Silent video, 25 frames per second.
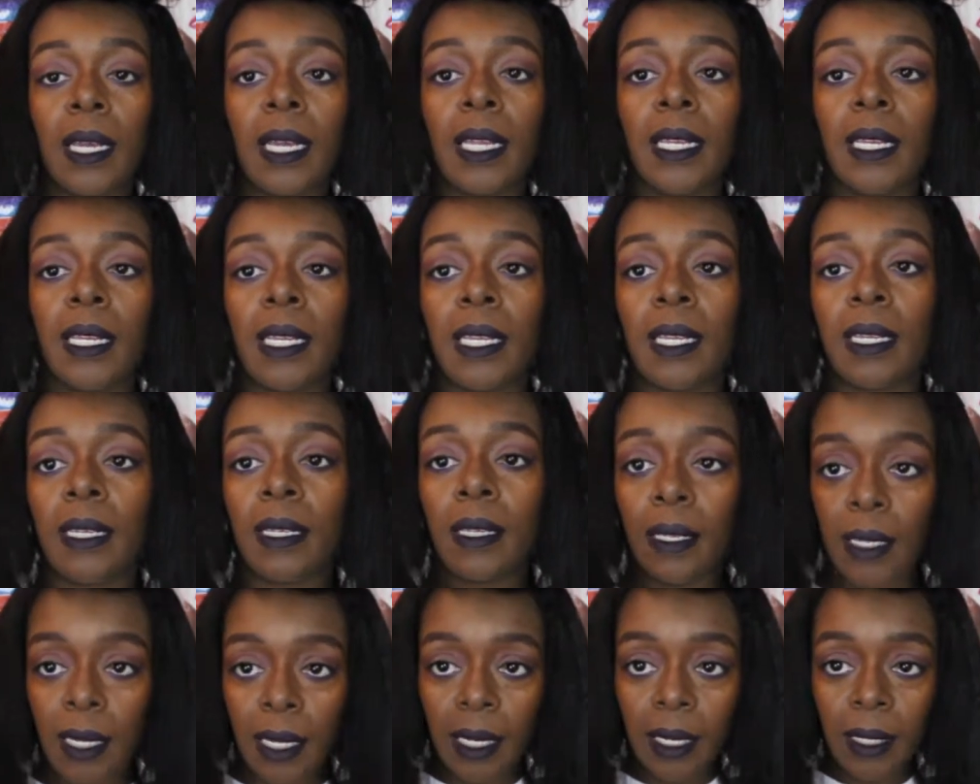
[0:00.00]
and
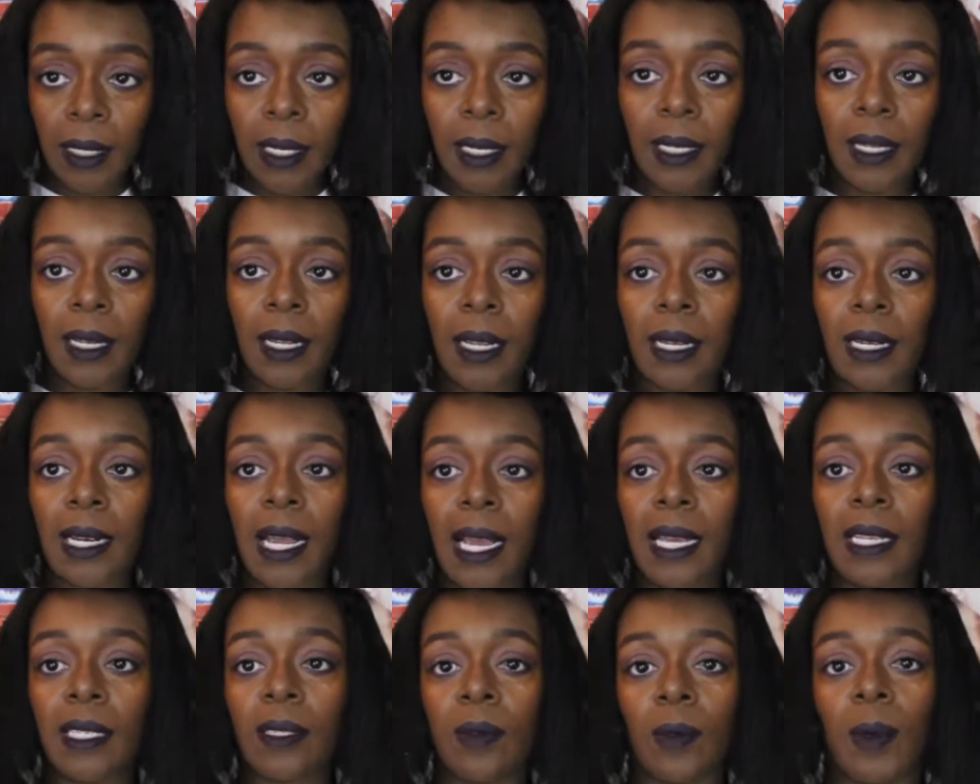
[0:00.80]
then it'll get a
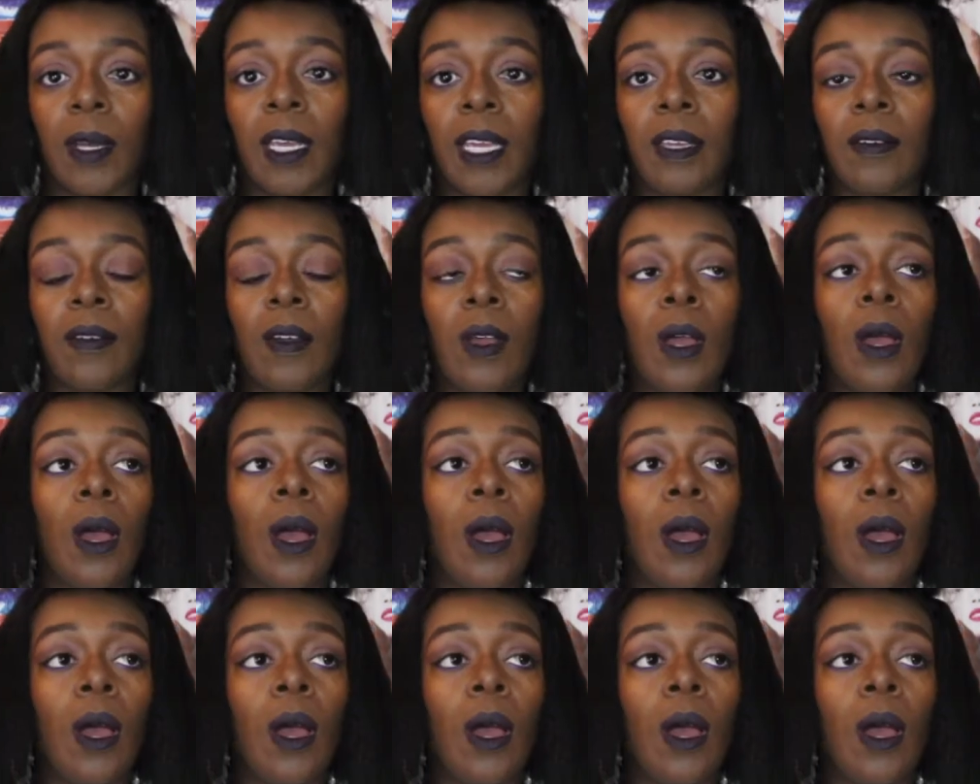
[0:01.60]
nice wave.